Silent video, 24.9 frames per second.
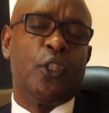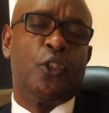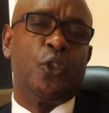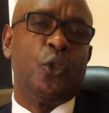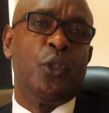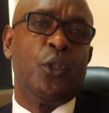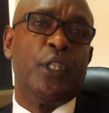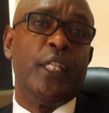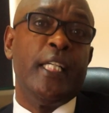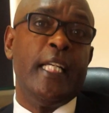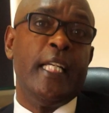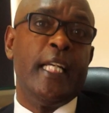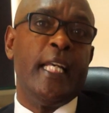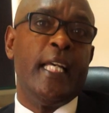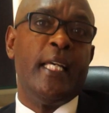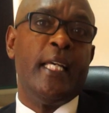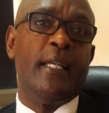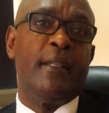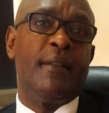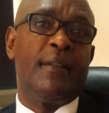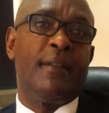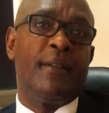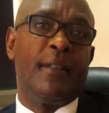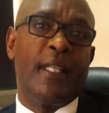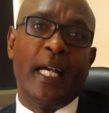want to
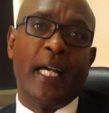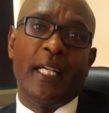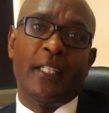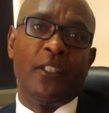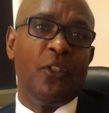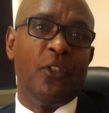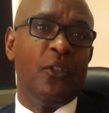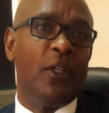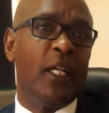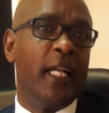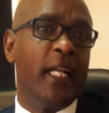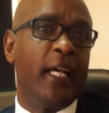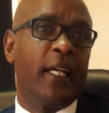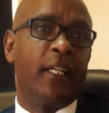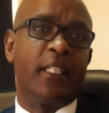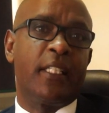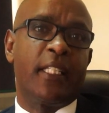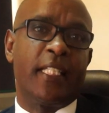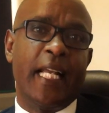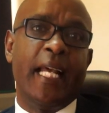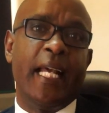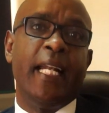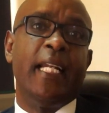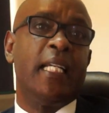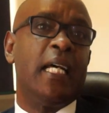really thank you and
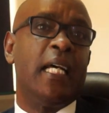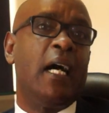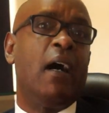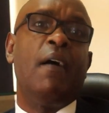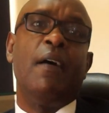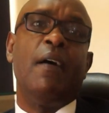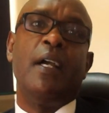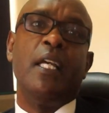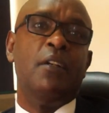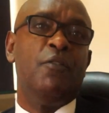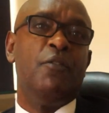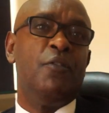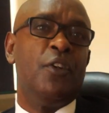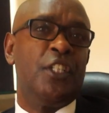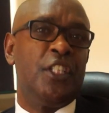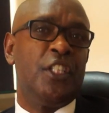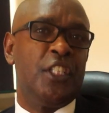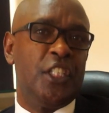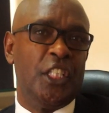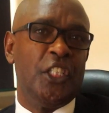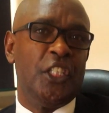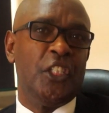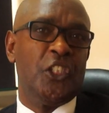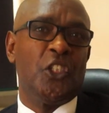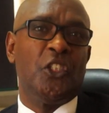extend our
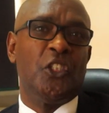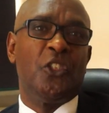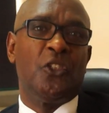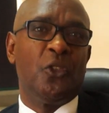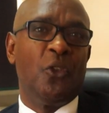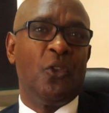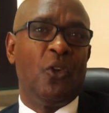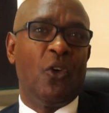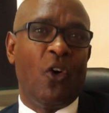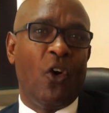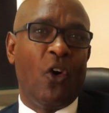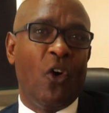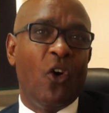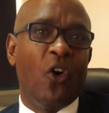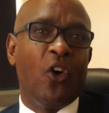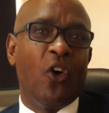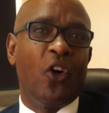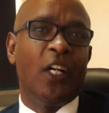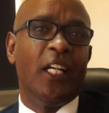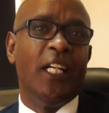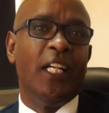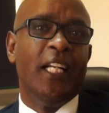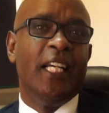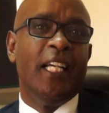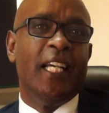invitation to
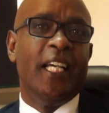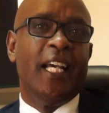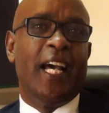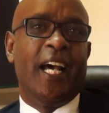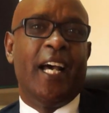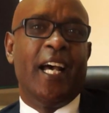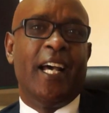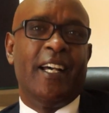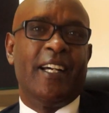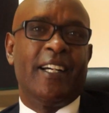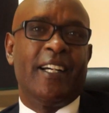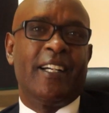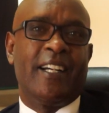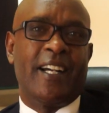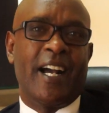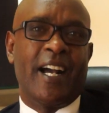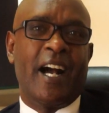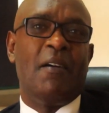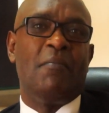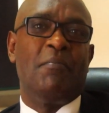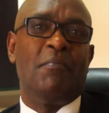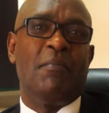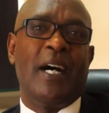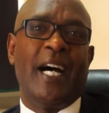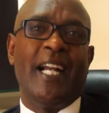all.
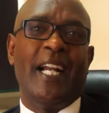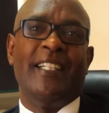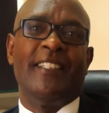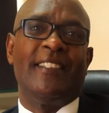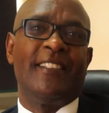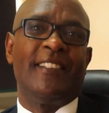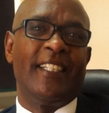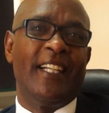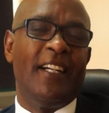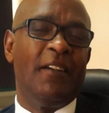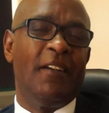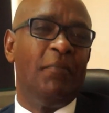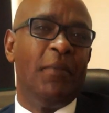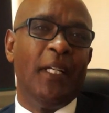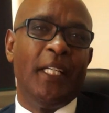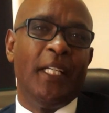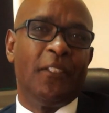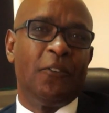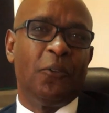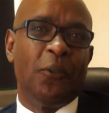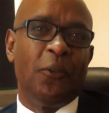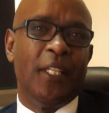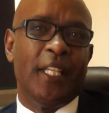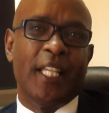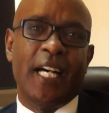Come and
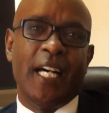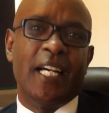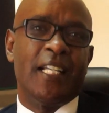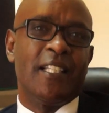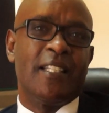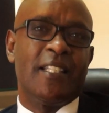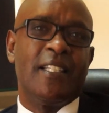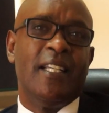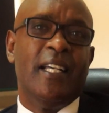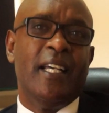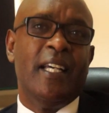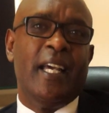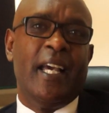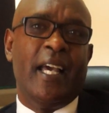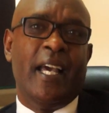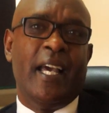celebrate with us.